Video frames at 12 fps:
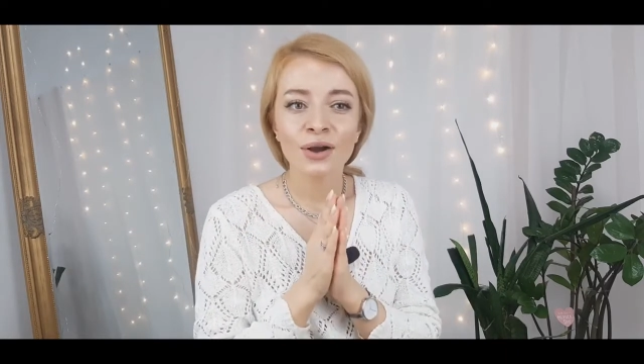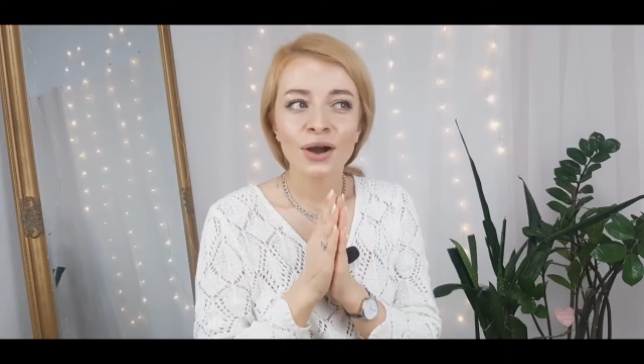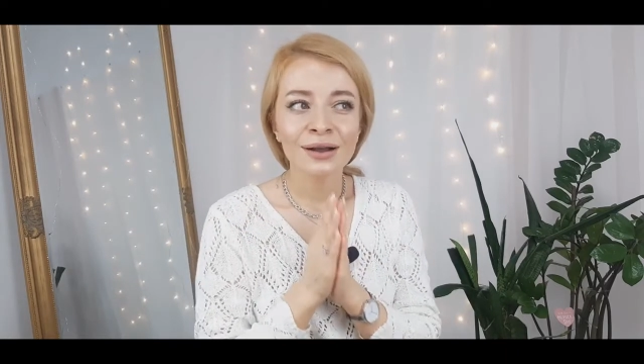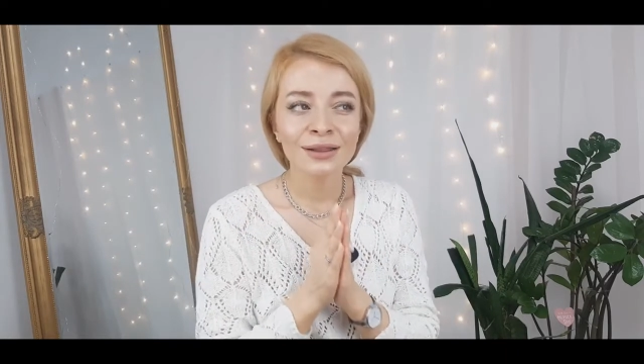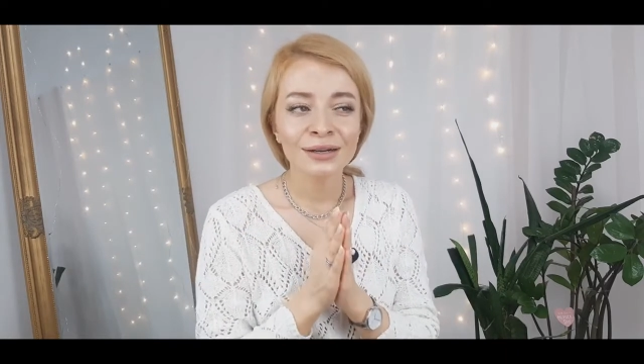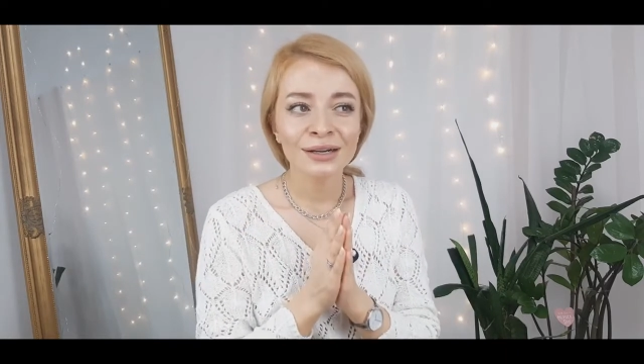
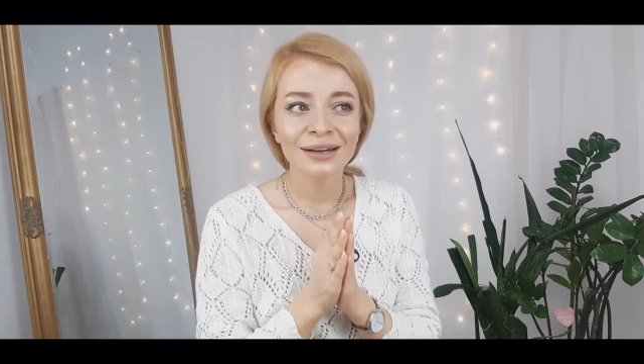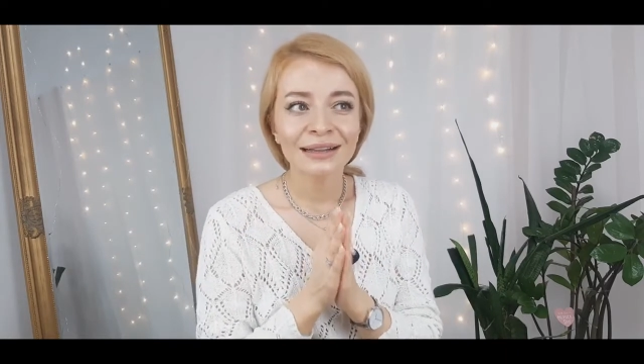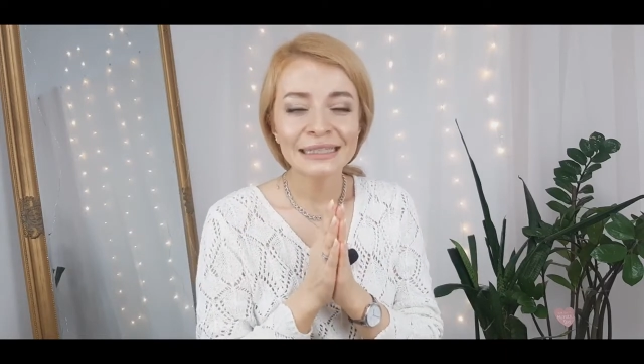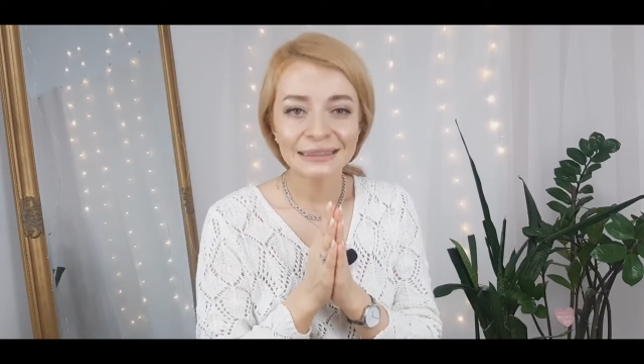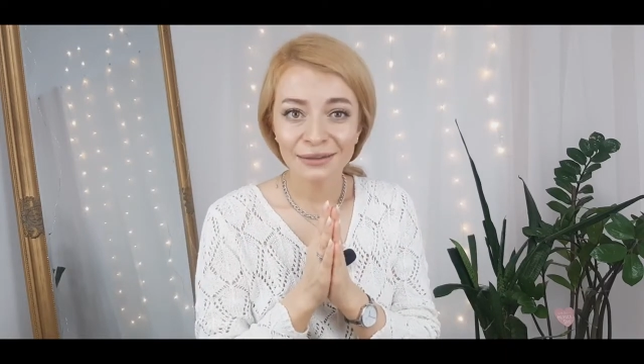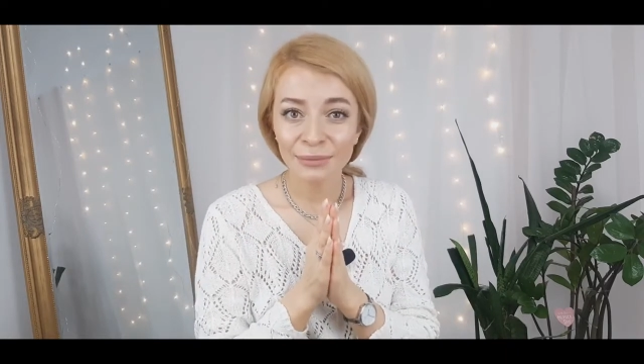color a
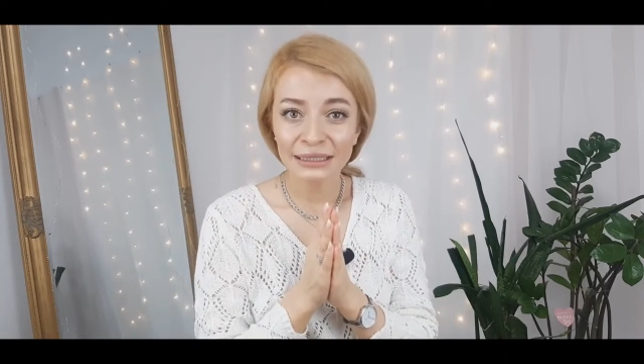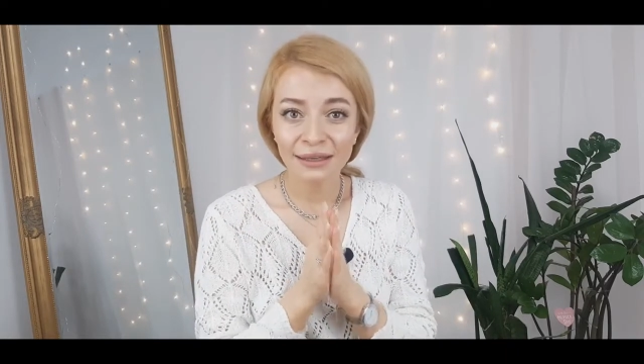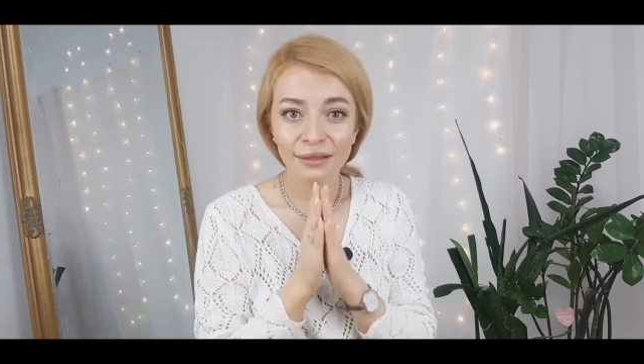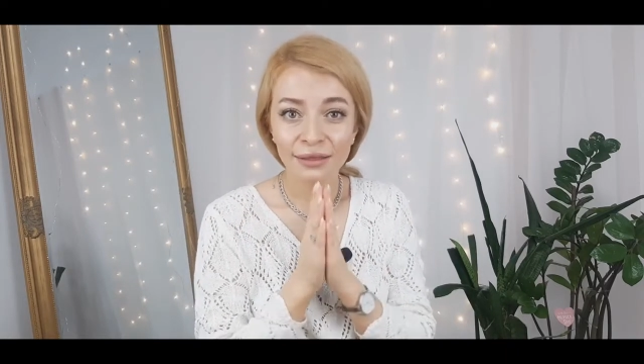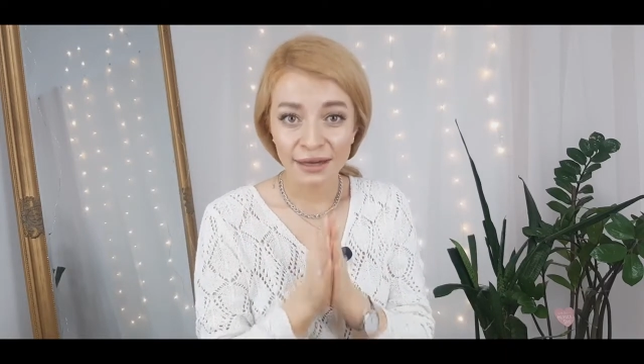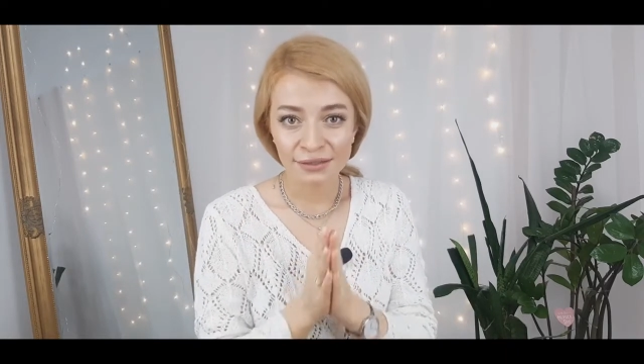little bit
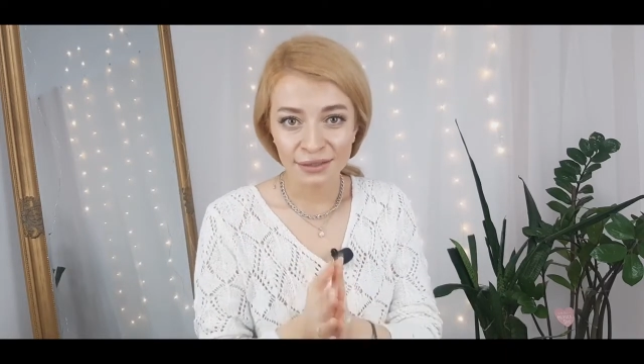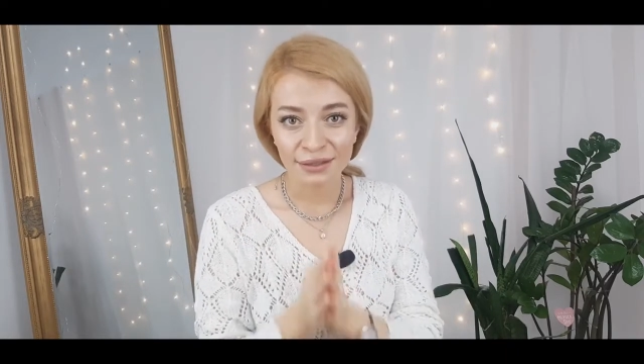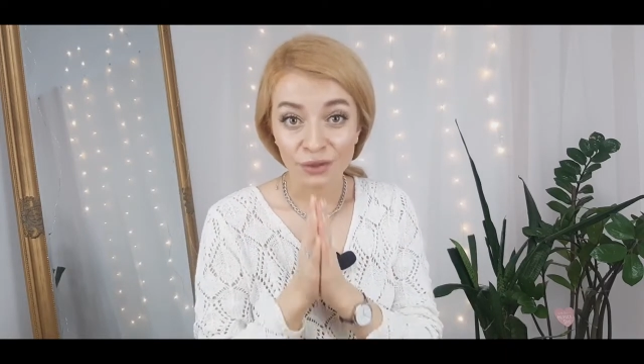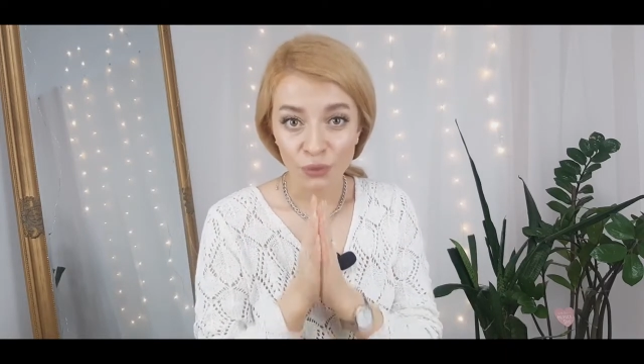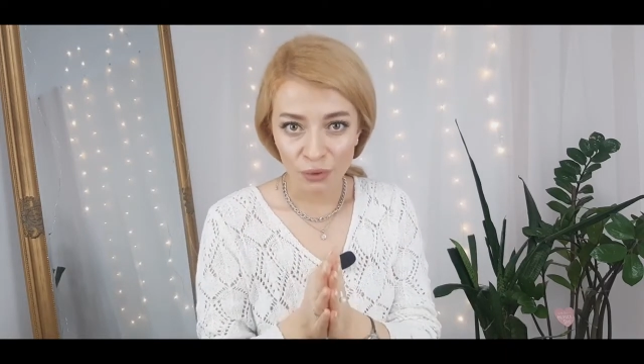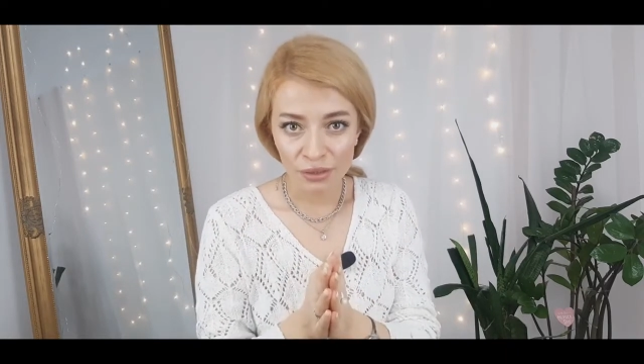lighter
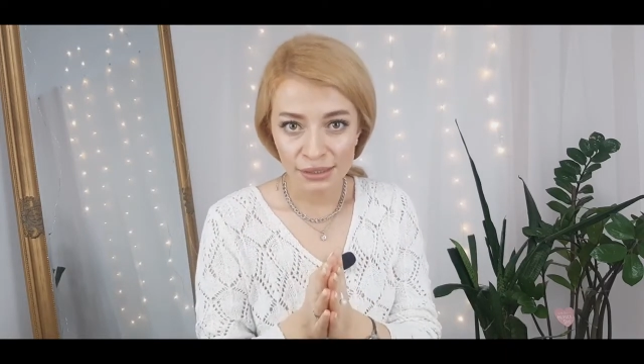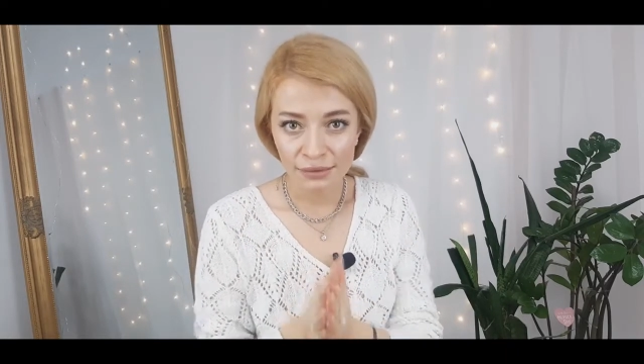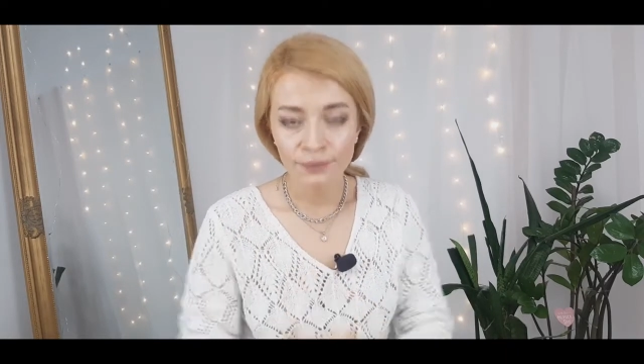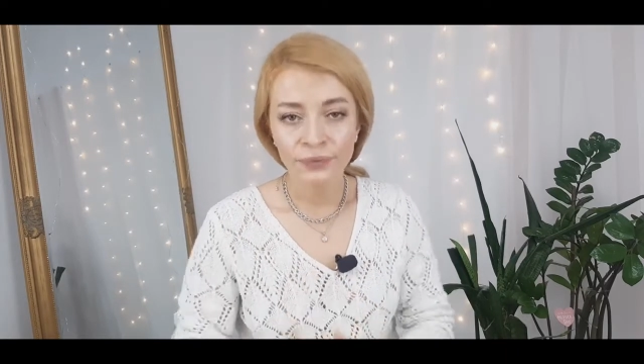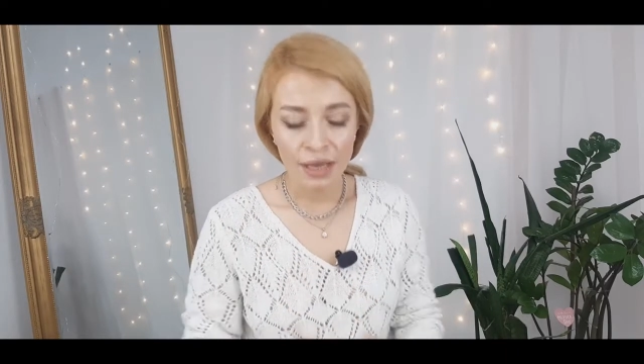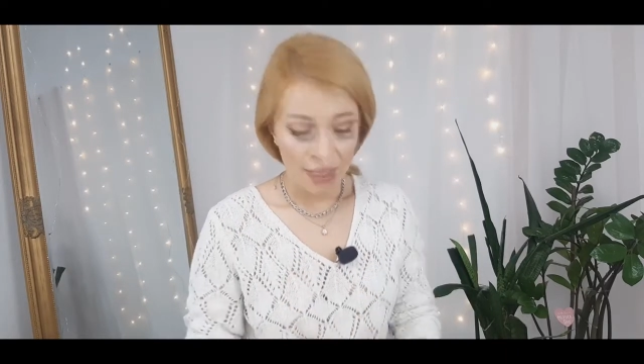than yours.
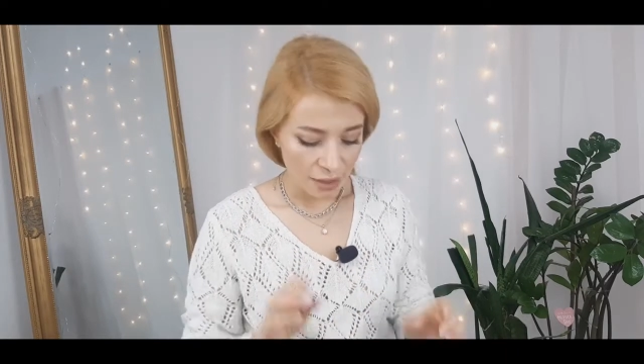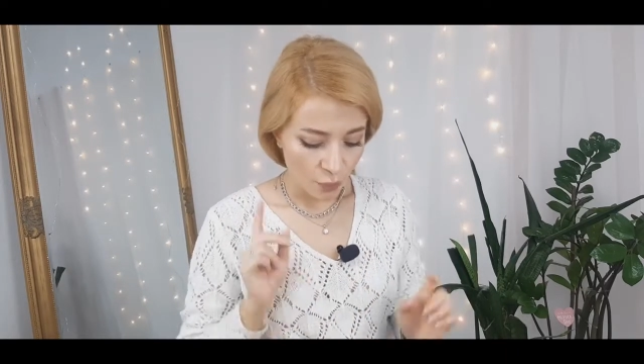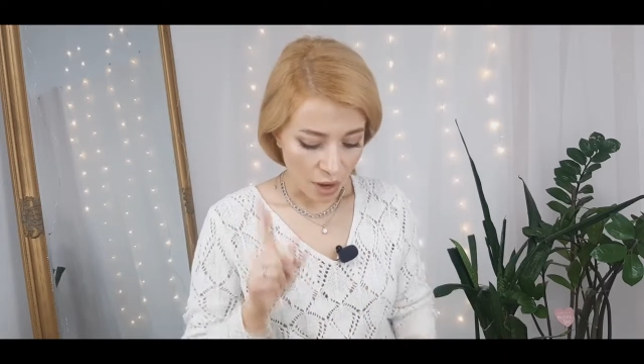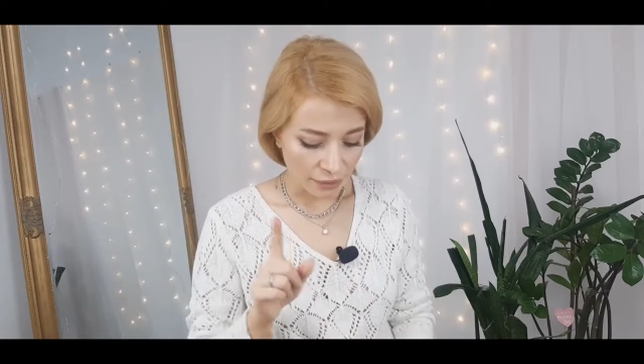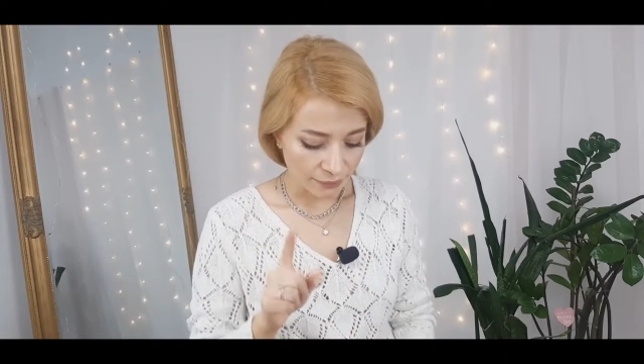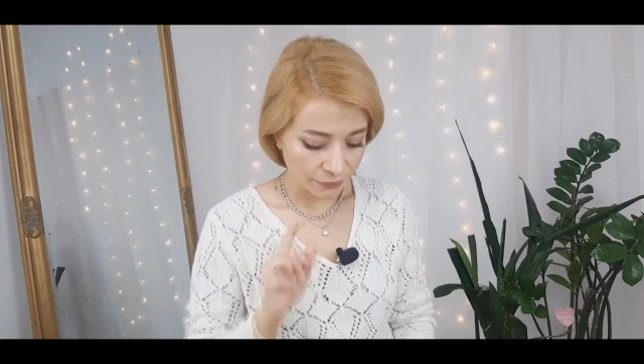
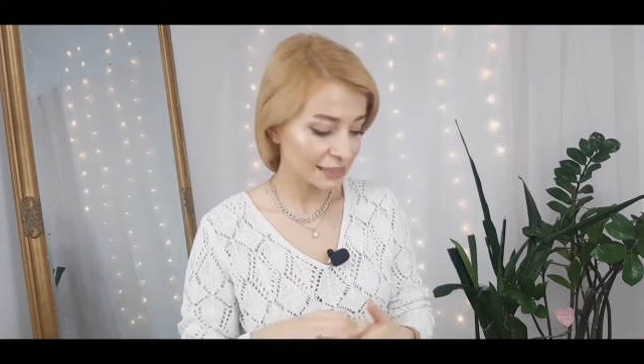One.